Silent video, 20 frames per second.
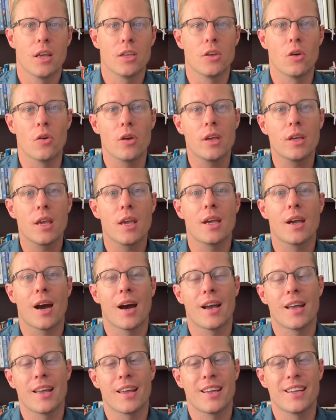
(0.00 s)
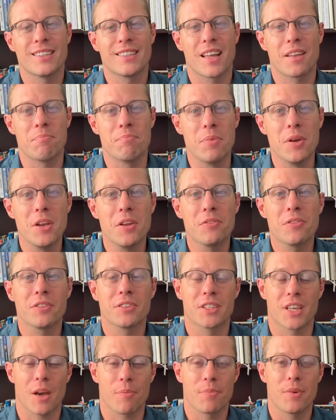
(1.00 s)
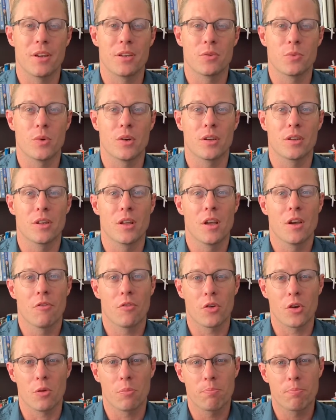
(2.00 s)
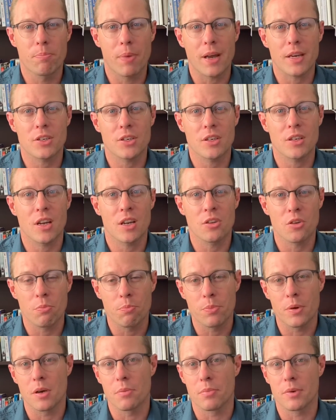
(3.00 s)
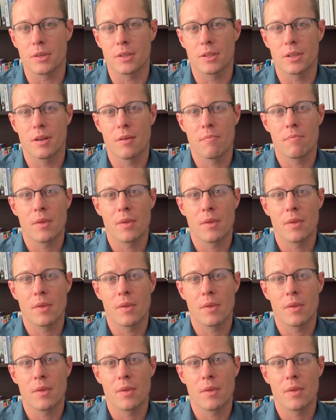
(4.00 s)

Your Ikigai is that beautiful Japanese word for your passion and your purpose,